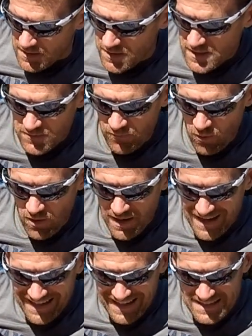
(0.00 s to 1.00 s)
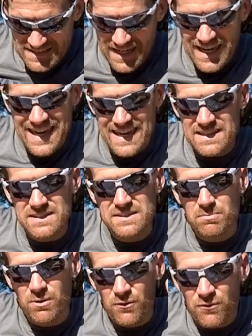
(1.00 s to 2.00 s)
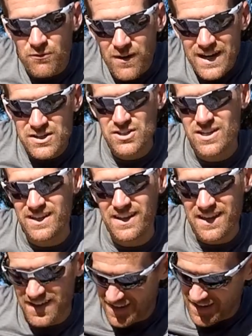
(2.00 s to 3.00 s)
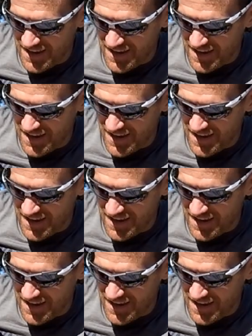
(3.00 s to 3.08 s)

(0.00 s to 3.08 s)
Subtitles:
This fork attains perfection